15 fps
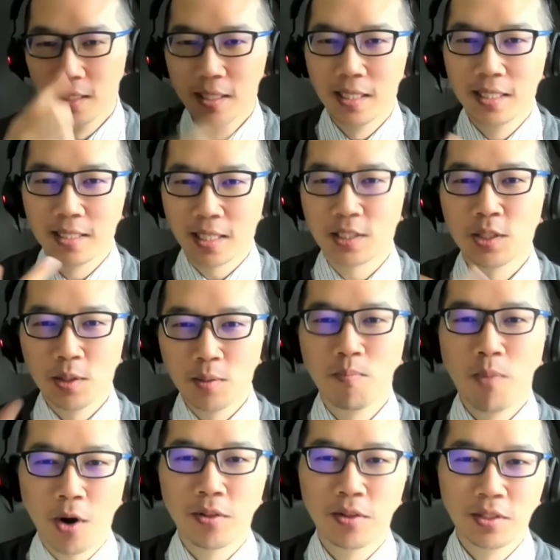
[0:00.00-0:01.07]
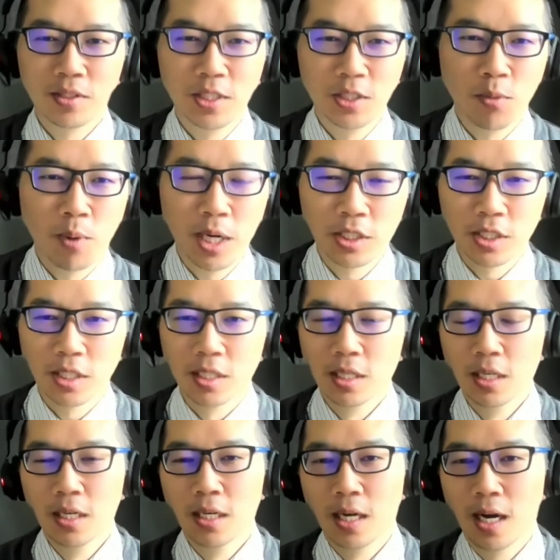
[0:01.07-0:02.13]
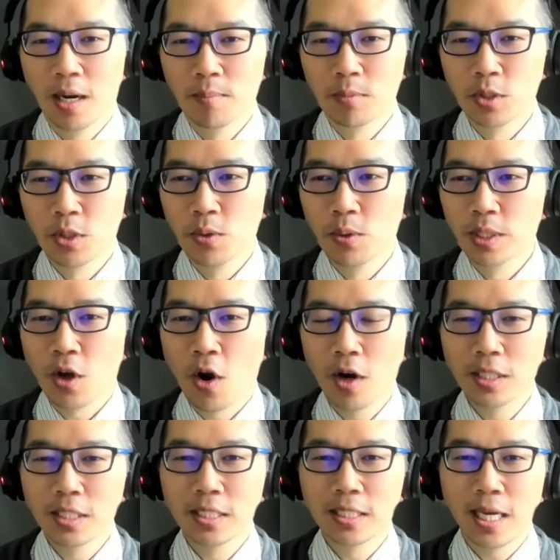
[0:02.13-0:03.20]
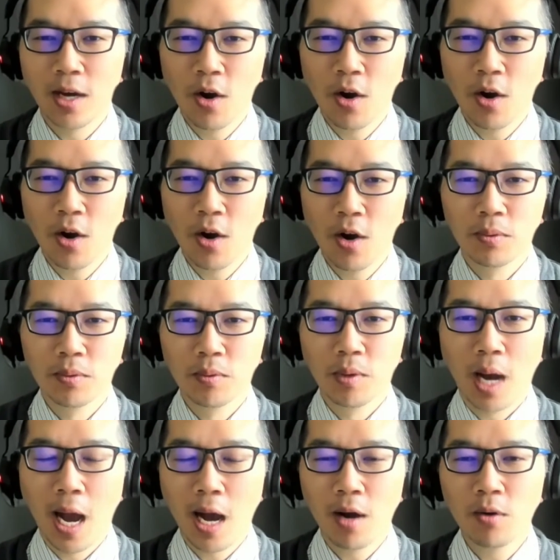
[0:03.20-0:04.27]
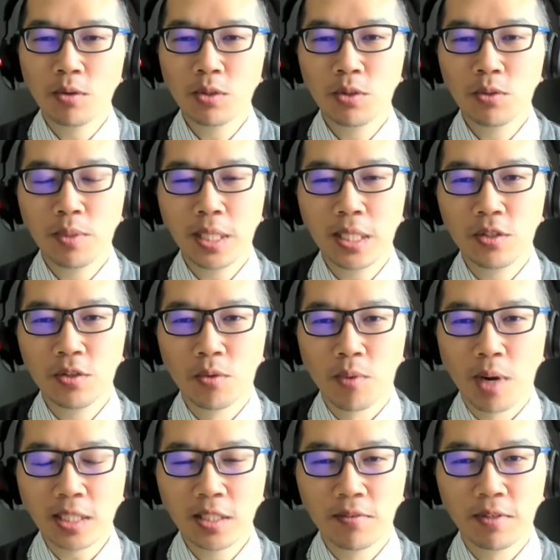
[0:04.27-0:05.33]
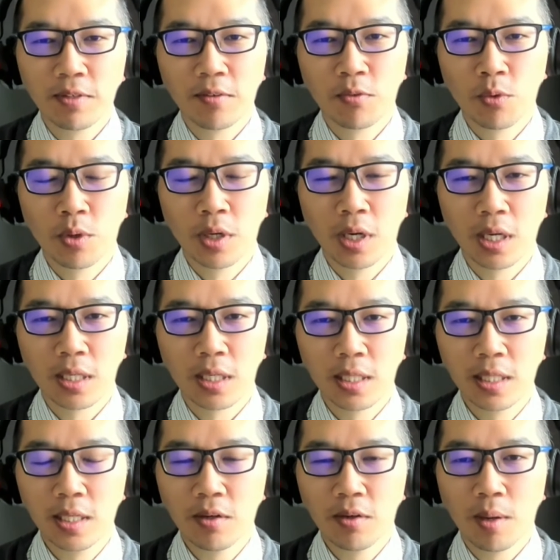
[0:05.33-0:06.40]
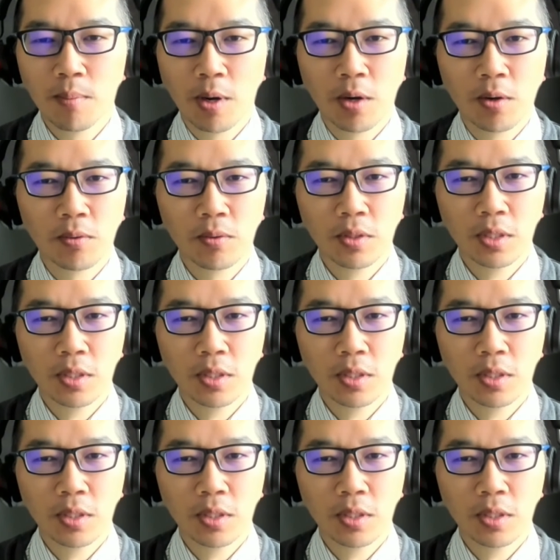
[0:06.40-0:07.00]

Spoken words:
it's actually part of the situation. So it's hard to say, oh, how do we do the rest of it if we're not clear about